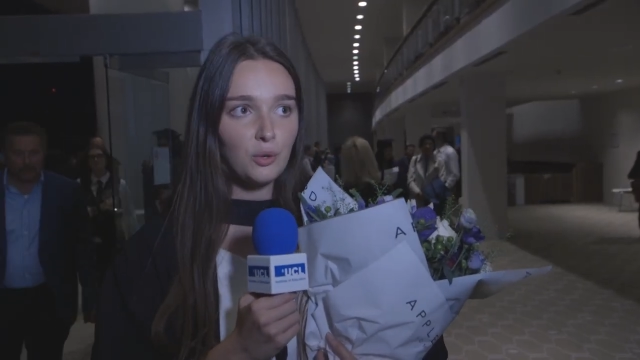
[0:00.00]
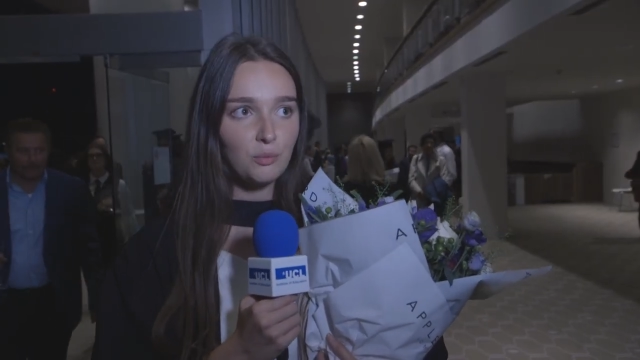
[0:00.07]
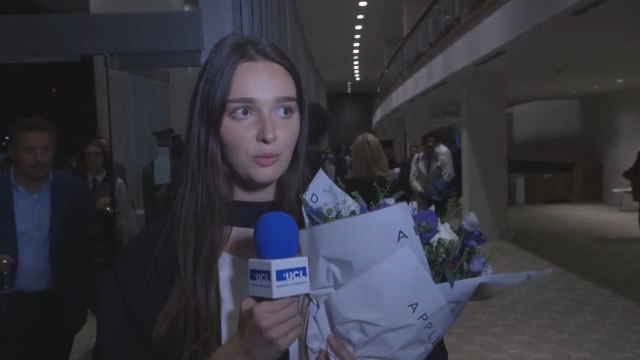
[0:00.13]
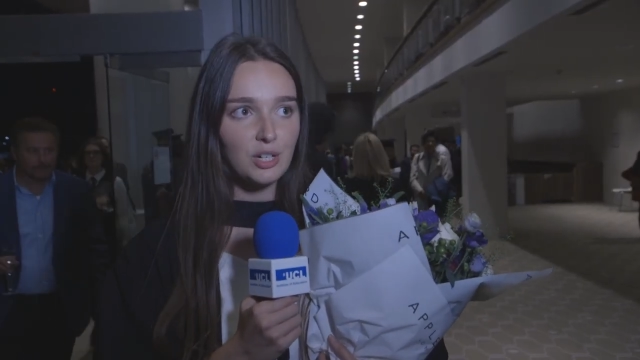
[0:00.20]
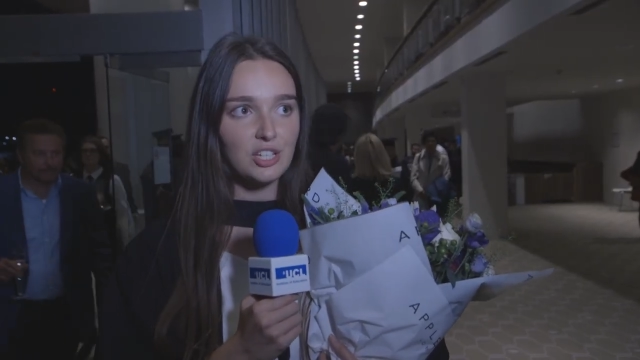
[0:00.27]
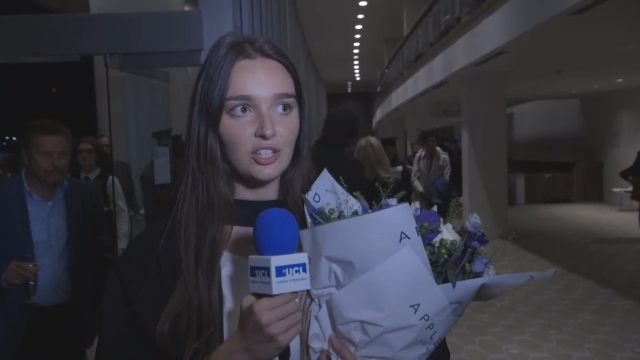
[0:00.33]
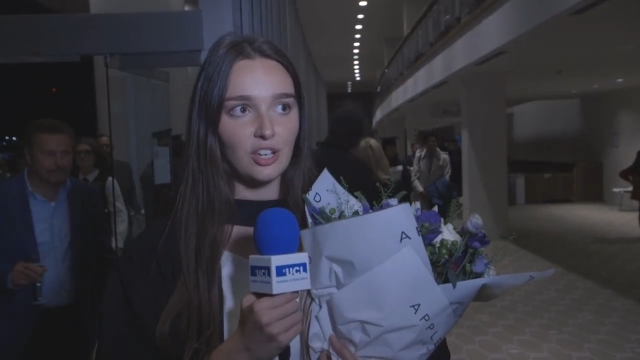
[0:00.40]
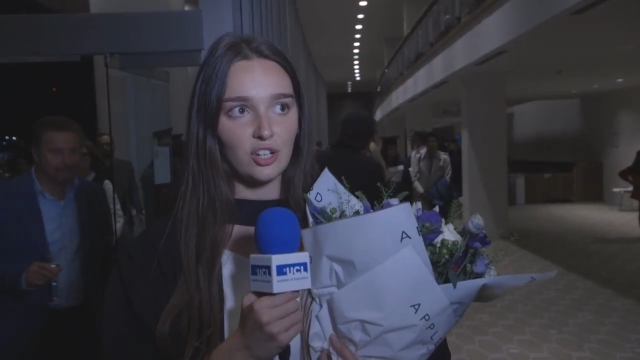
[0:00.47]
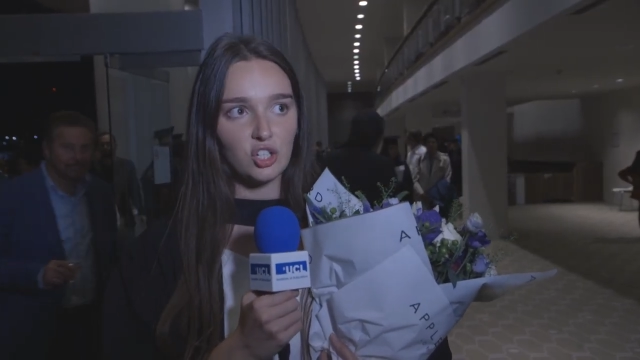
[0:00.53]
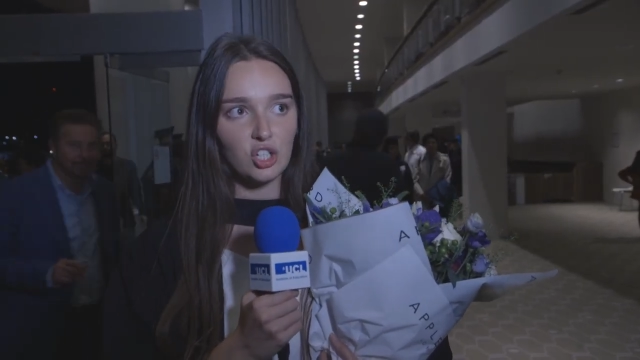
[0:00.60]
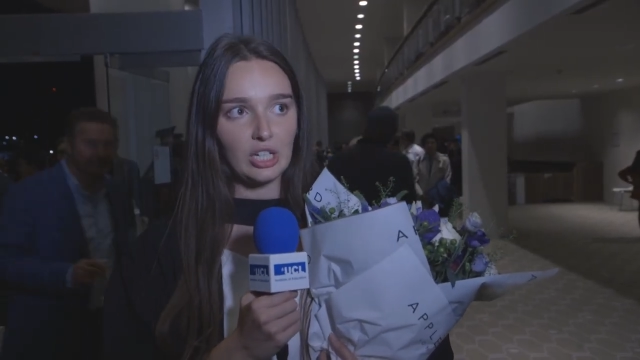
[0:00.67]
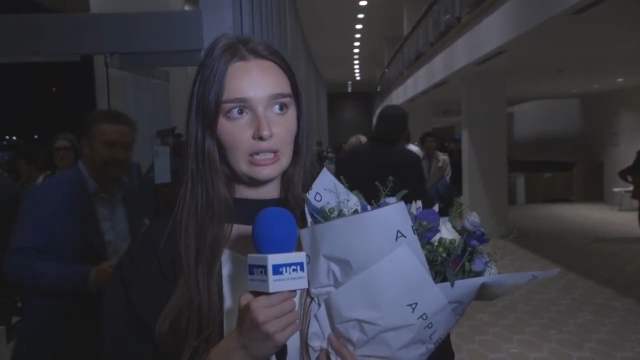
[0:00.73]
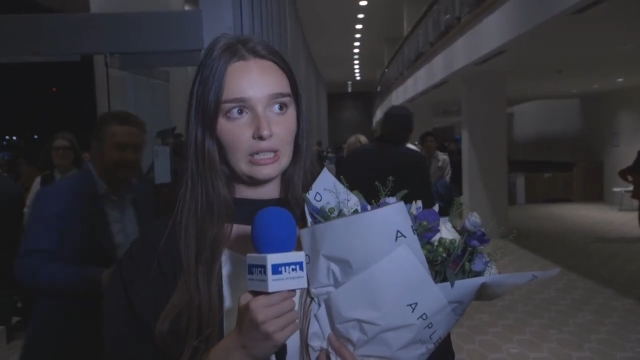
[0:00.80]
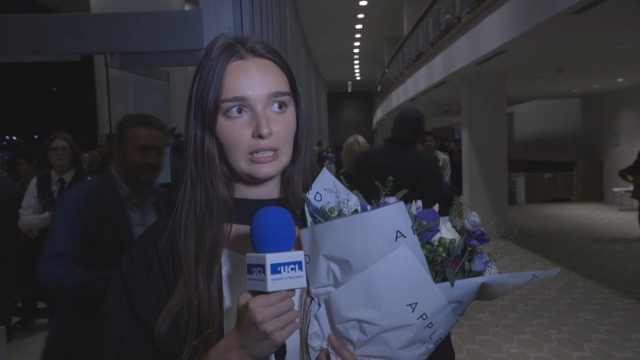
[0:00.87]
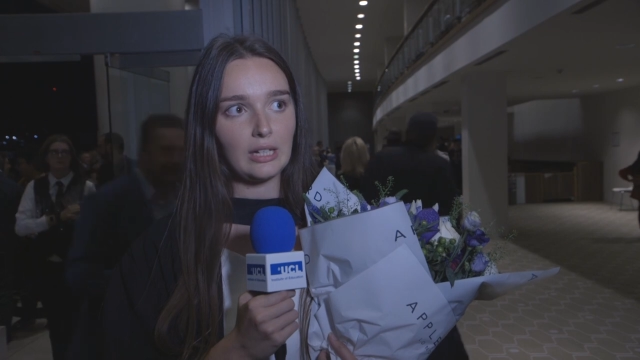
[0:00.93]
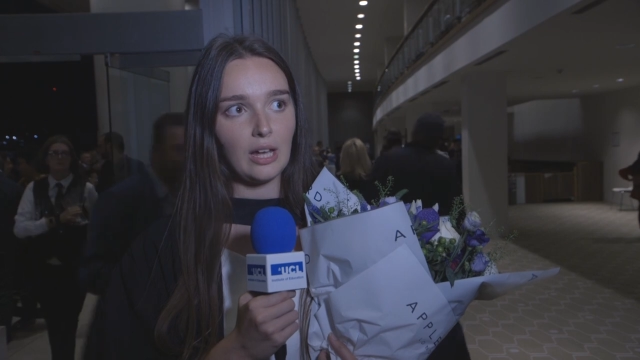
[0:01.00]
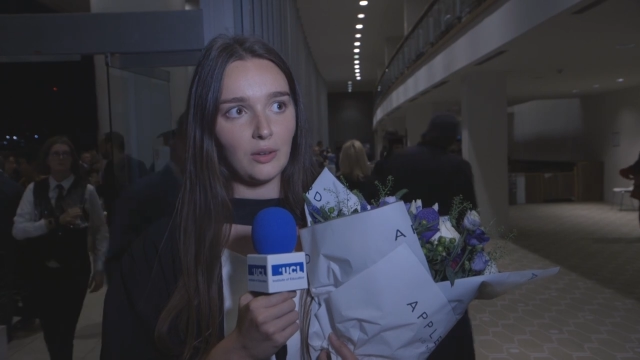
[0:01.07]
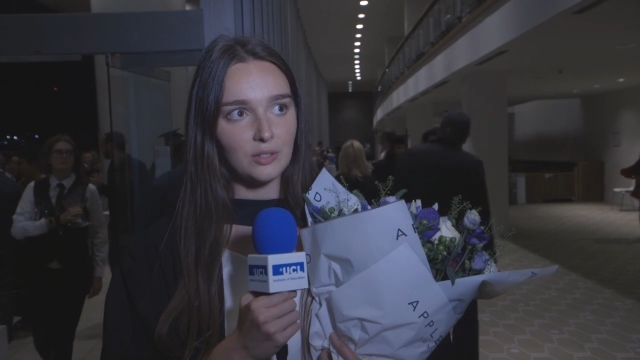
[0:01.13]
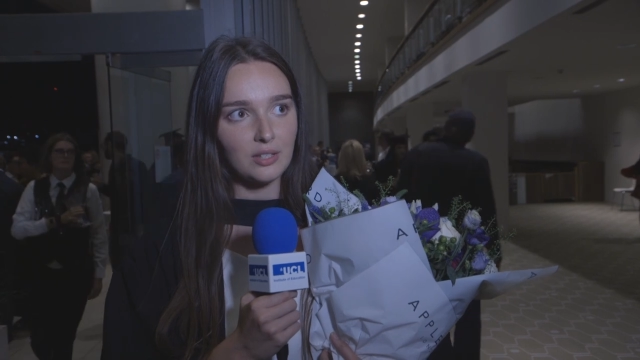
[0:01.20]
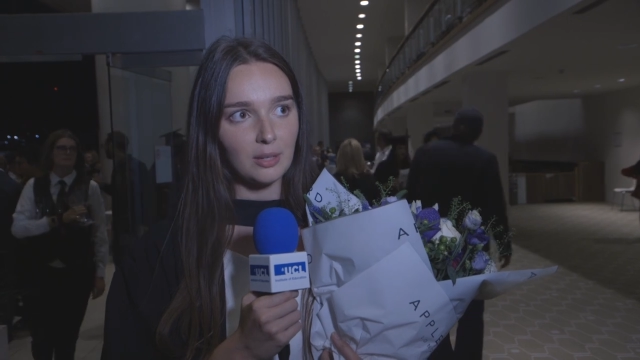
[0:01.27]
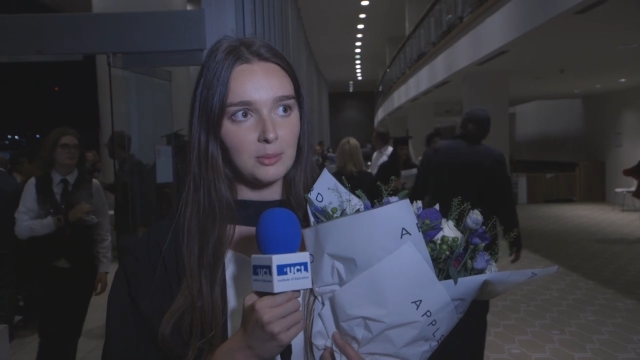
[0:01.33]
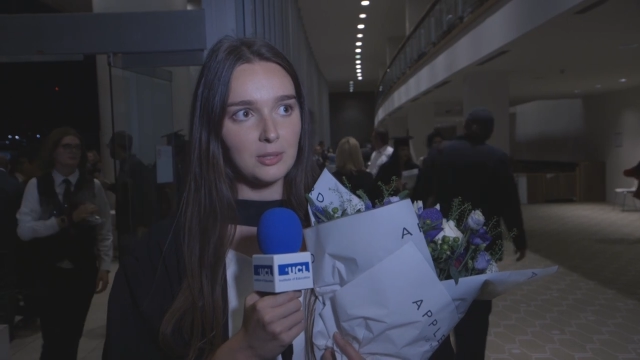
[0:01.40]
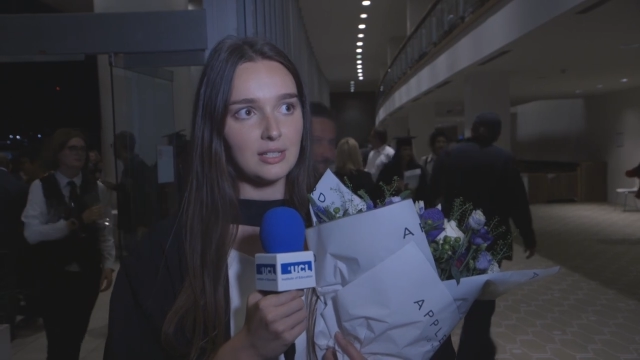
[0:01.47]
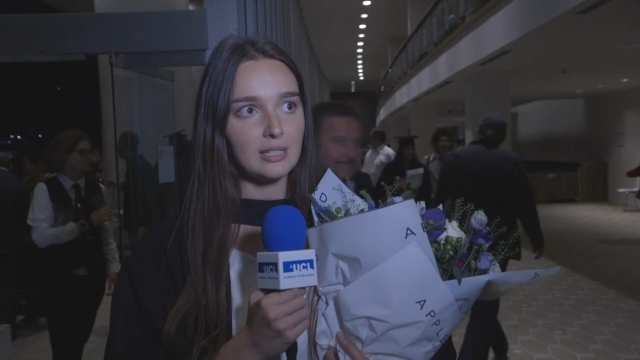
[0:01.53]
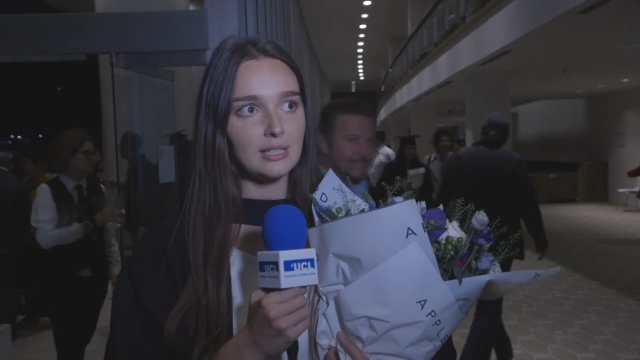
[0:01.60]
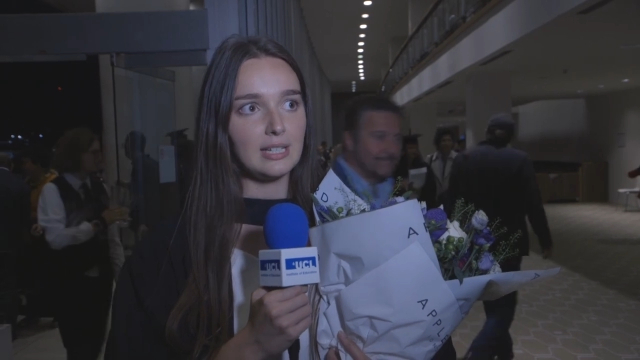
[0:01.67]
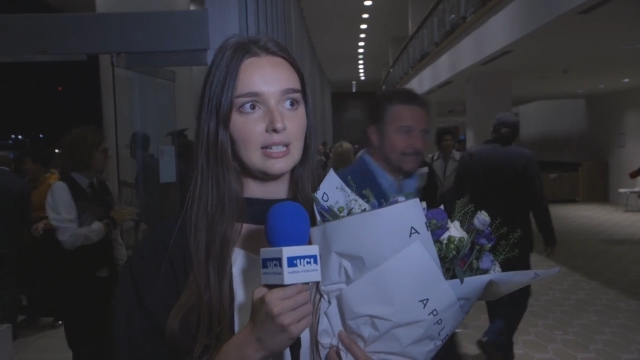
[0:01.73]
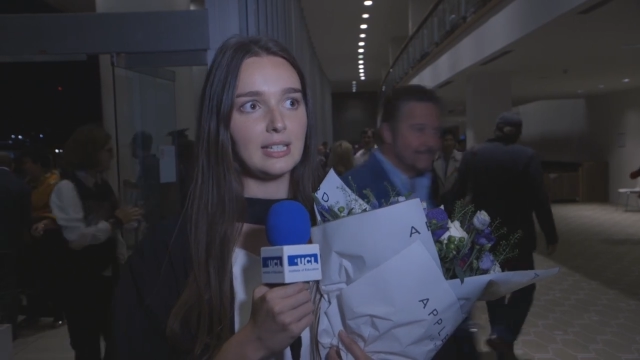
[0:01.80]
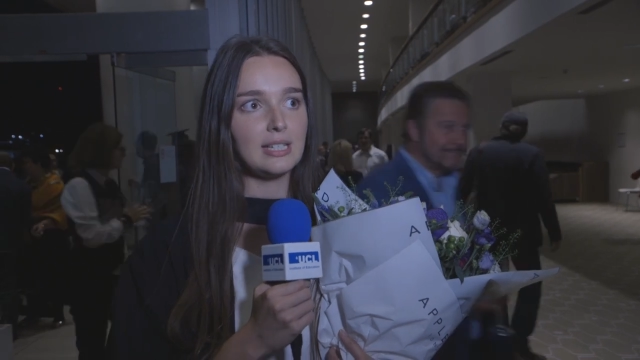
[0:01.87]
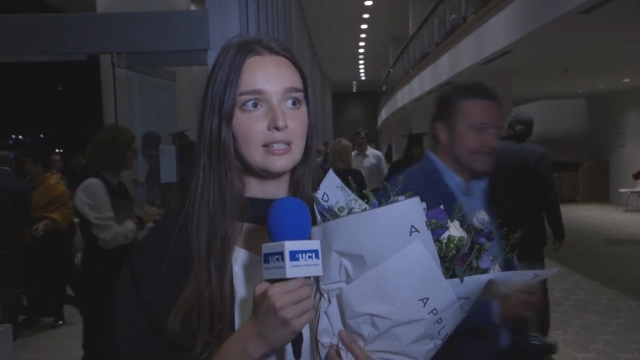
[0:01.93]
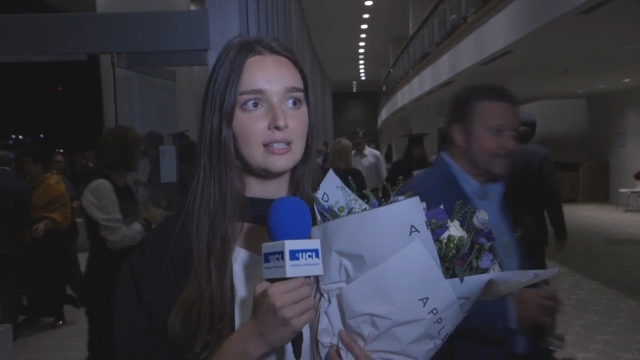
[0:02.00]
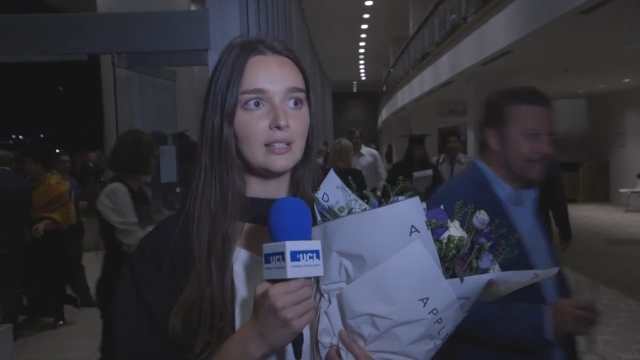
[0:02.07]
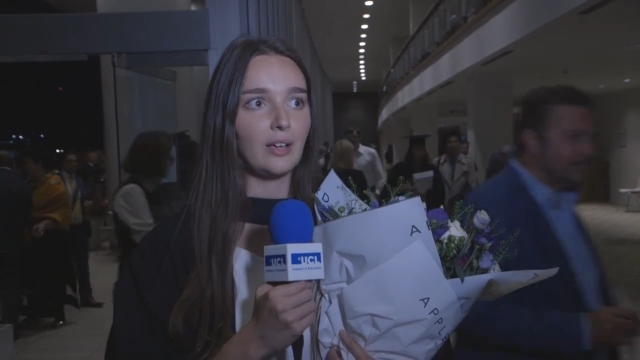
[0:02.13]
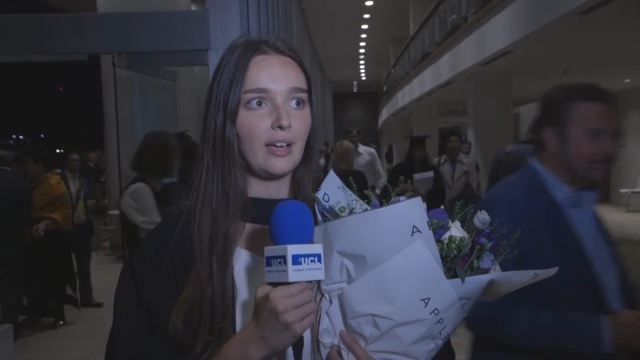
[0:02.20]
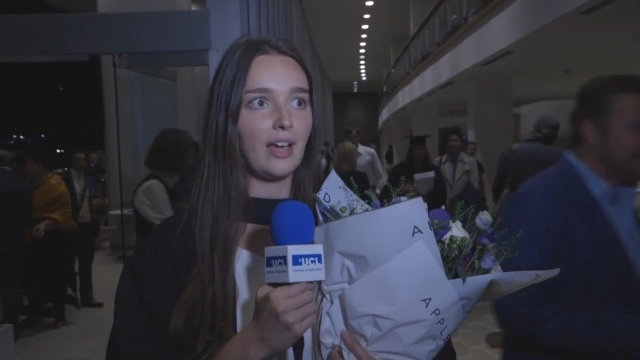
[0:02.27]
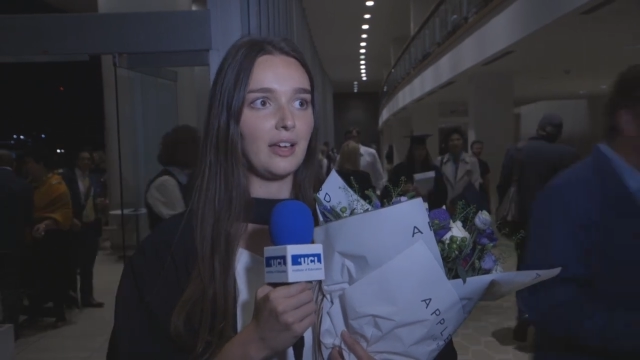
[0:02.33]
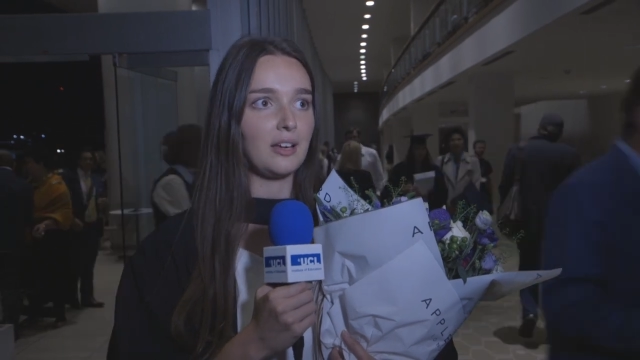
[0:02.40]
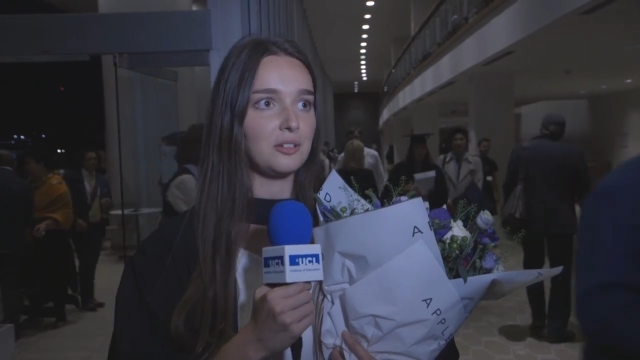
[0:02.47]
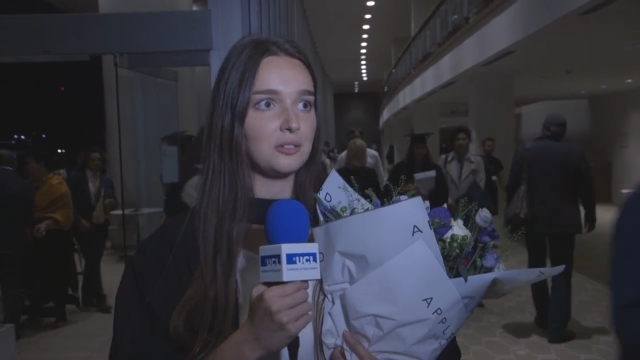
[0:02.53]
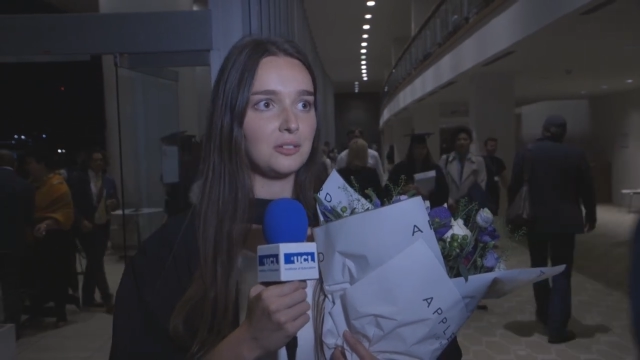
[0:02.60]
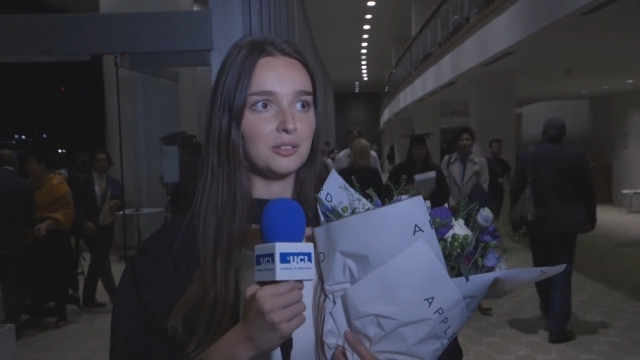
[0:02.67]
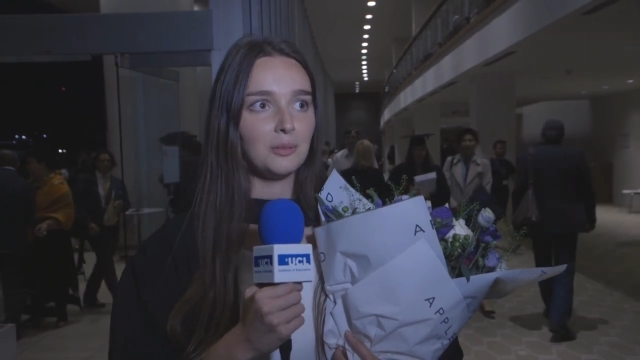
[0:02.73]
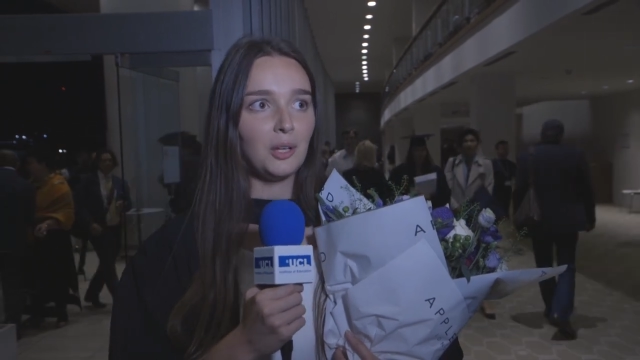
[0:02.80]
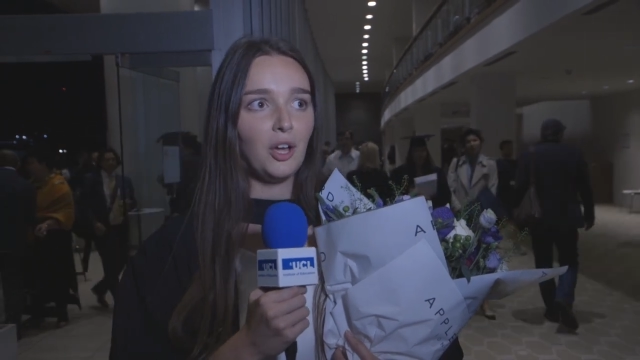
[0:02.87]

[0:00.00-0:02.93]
research in Alzheimer's disease and